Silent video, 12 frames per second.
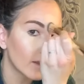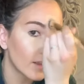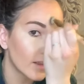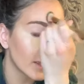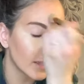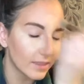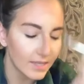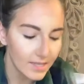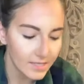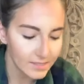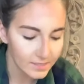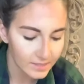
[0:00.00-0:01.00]
like
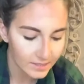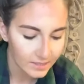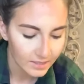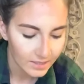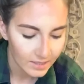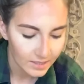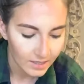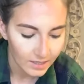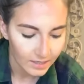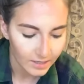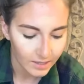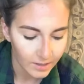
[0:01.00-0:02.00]
this.
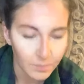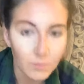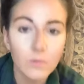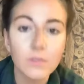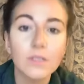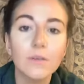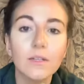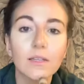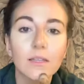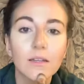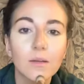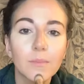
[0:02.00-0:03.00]
We'll do a
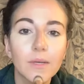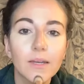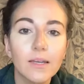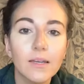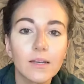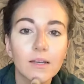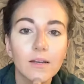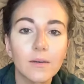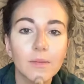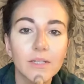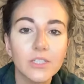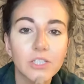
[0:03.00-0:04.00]
little bit on
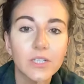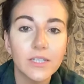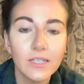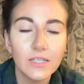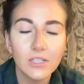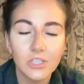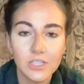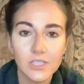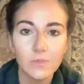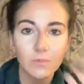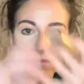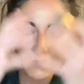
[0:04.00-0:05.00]
my chin, just
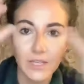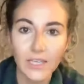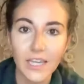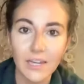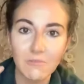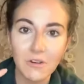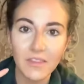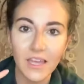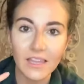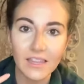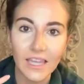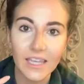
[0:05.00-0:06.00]
again where
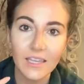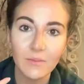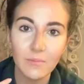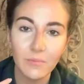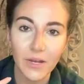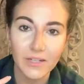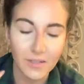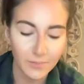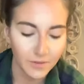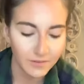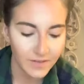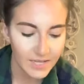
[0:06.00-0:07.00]
that light brightened up
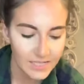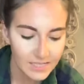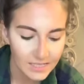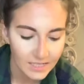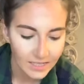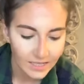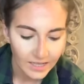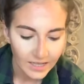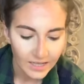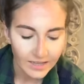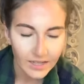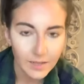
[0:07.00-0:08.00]
our face.
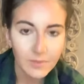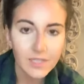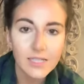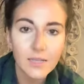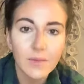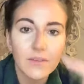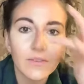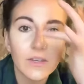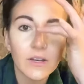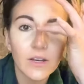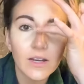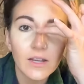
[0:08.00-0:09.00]
And then I'm gonna take my
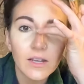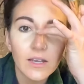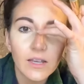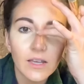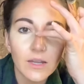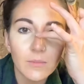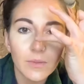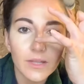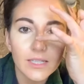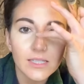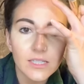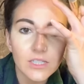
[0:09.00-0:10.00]
finger and
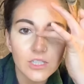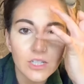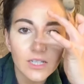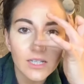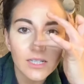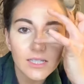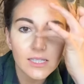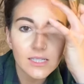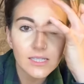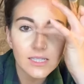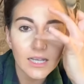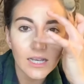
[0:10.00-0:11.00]
place it
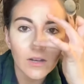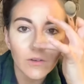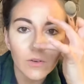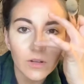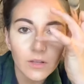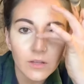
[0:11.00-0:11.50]
just down